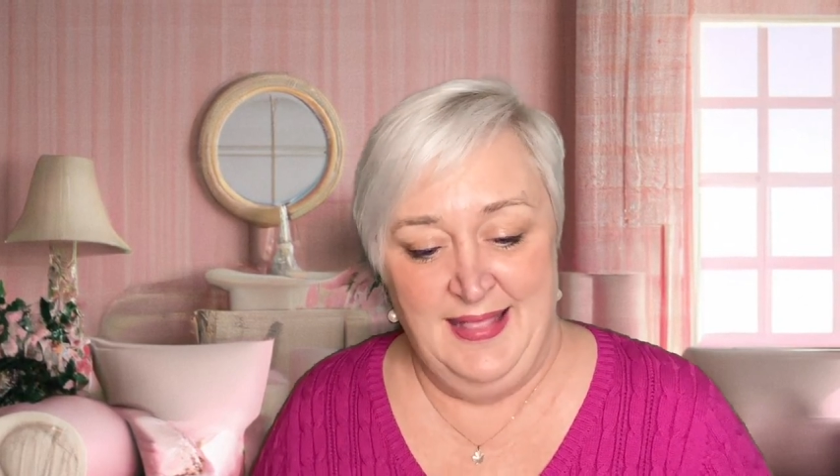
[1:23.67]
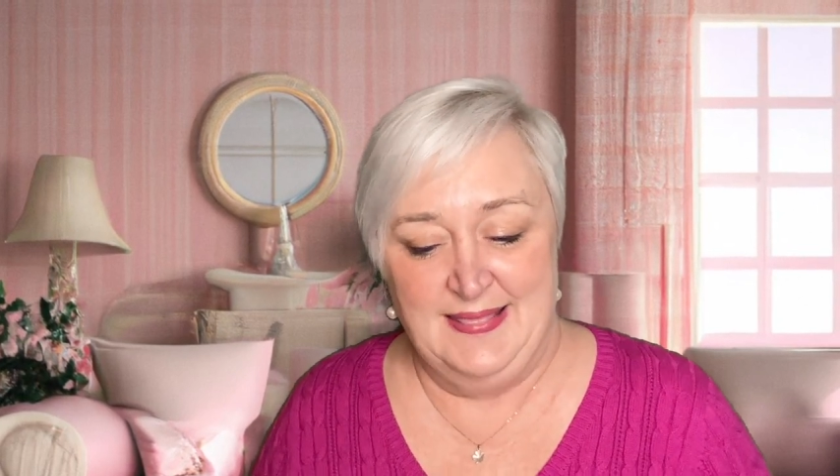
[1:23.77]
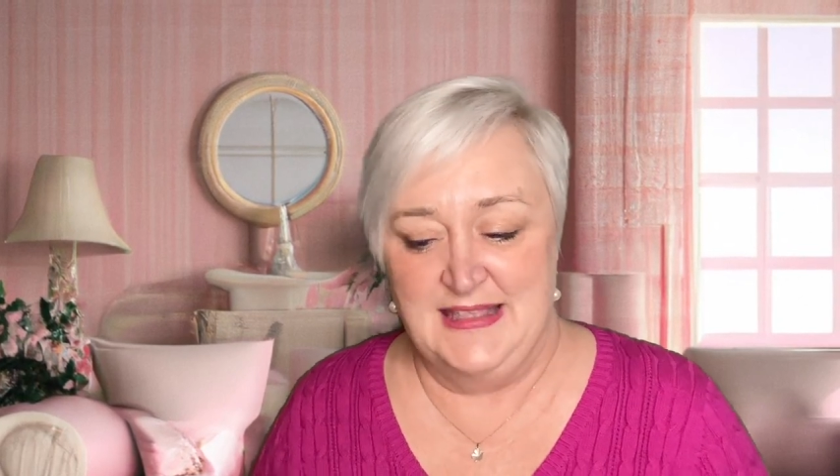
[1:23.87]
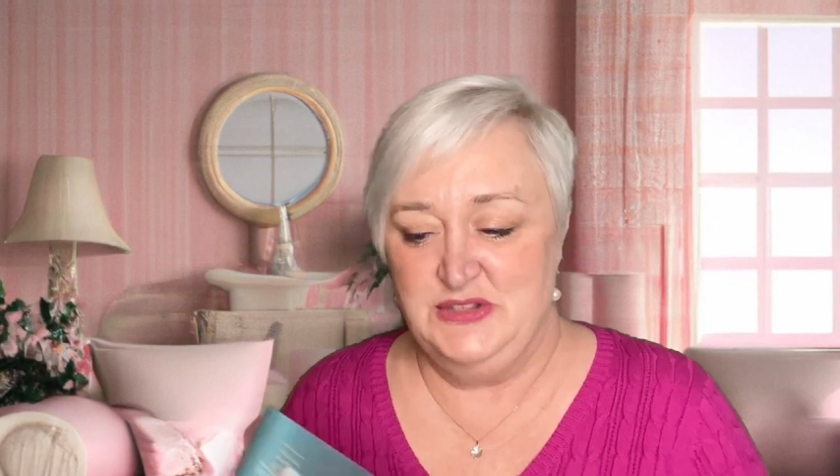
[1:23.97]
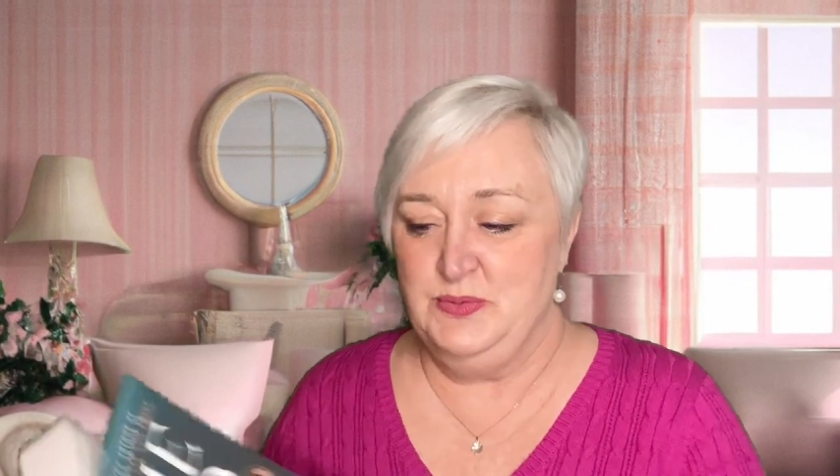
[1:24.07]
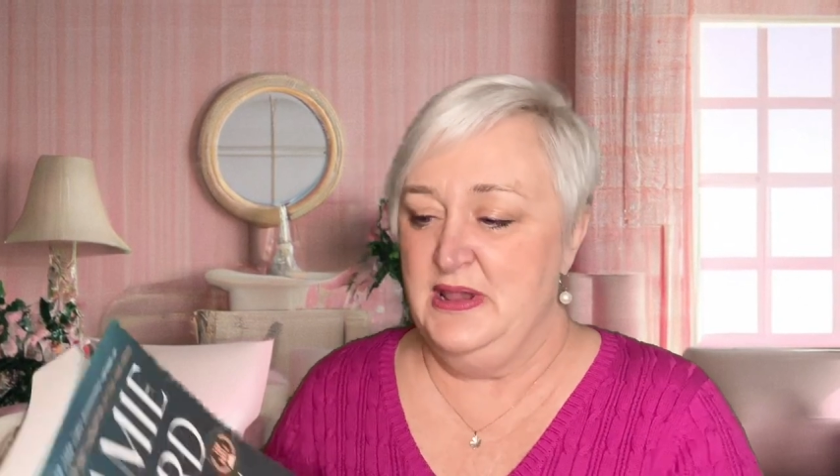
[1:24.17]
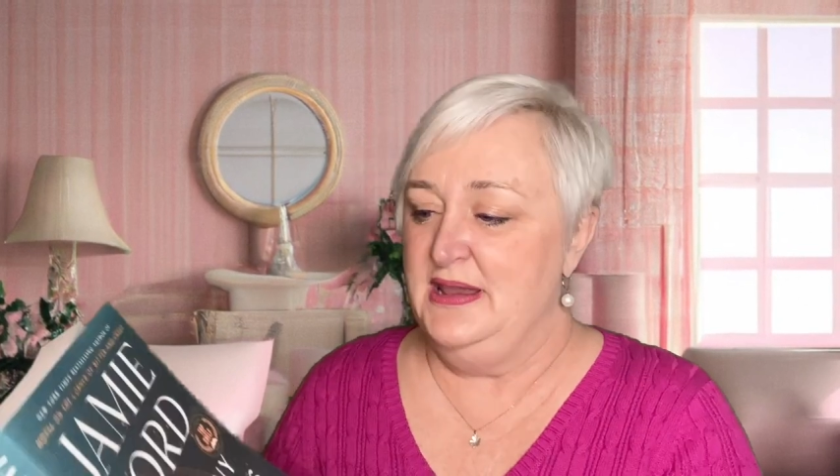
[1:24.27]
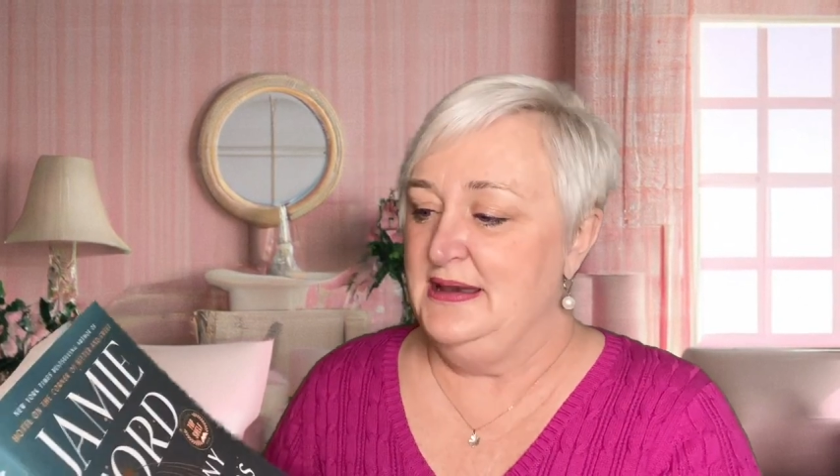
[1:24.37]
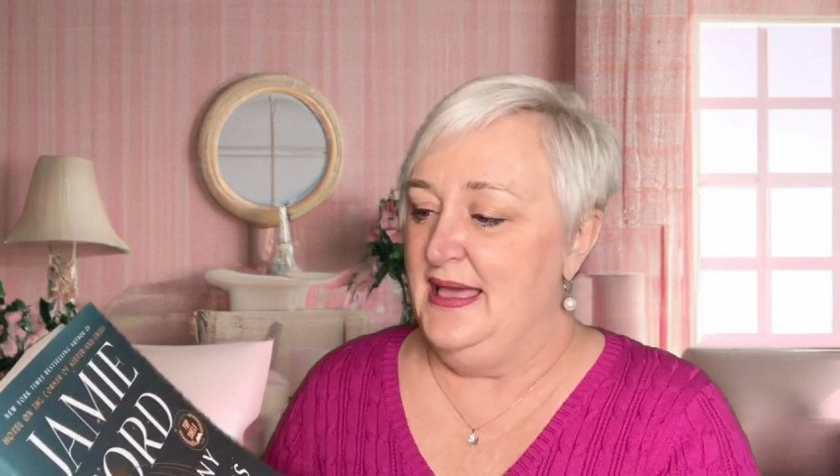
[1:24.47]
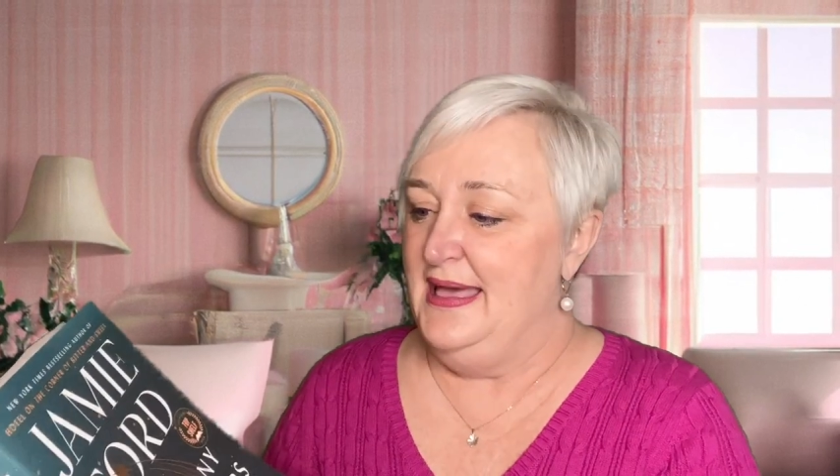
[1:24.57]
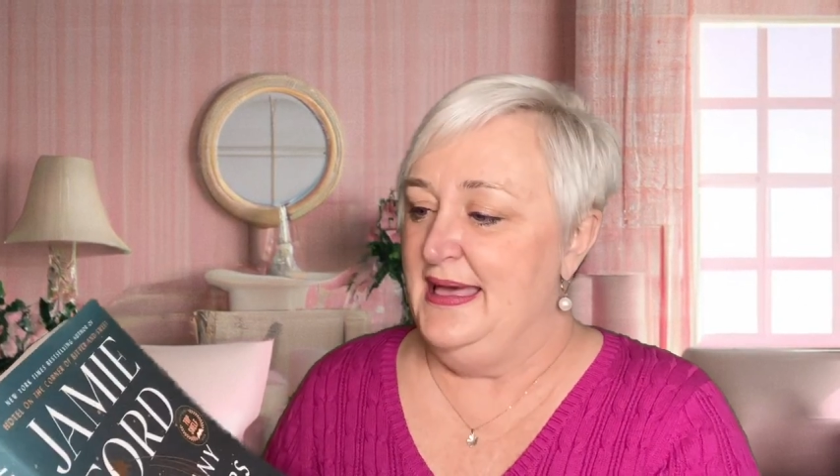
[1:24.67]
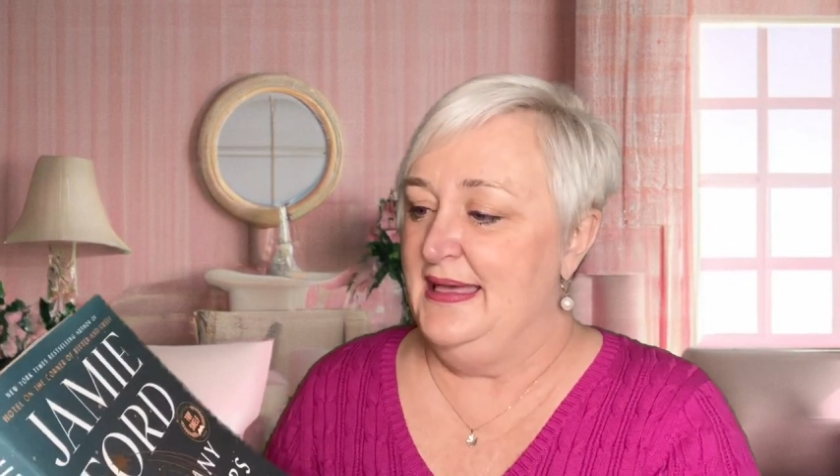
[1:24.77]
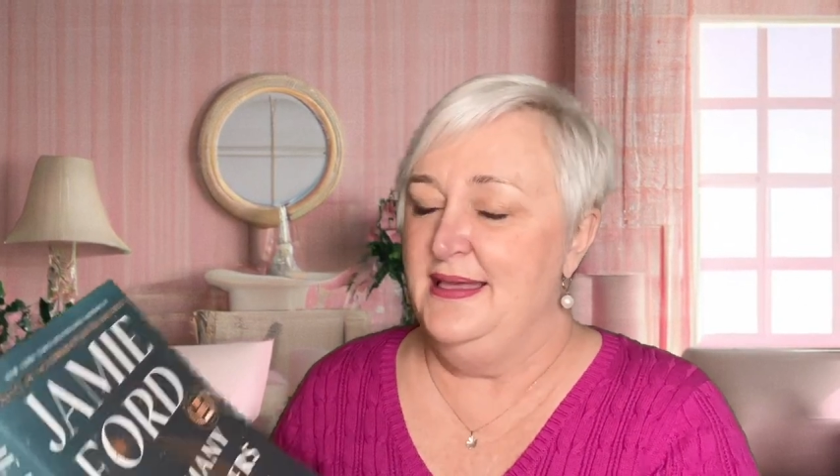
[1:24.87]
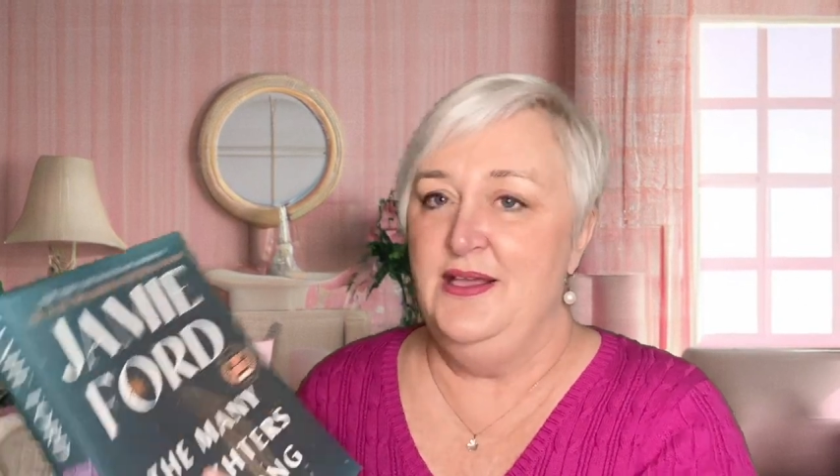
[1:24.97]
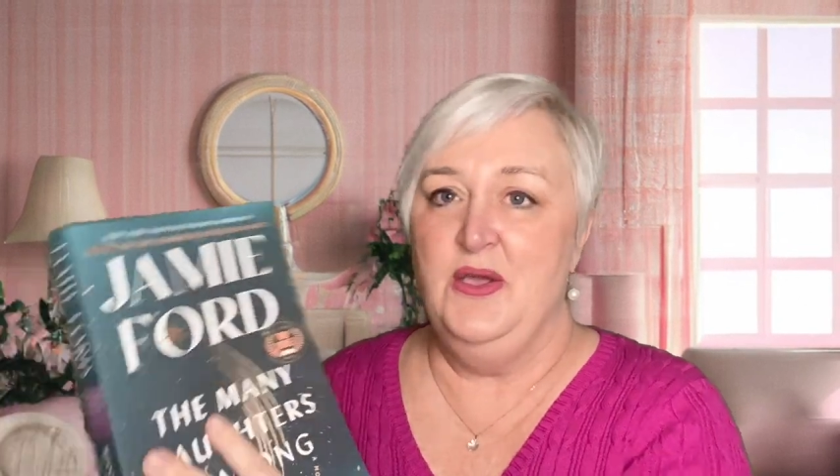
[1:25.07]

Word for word: Let's read uh,